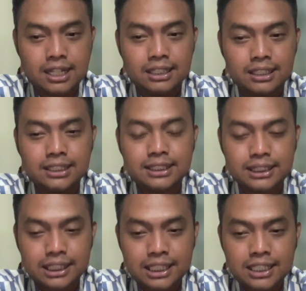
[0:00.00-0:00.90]
These
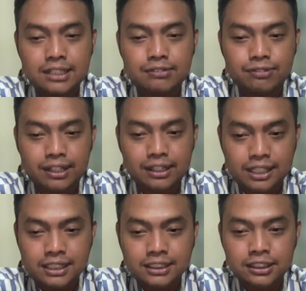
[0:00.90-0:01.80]
three different
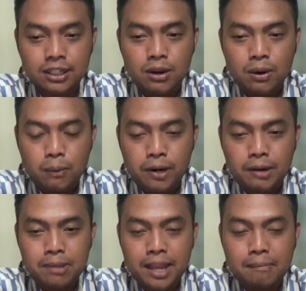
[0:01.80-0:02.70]
things will
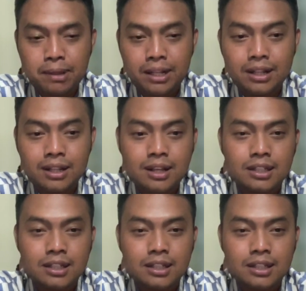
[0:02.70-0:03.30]
be able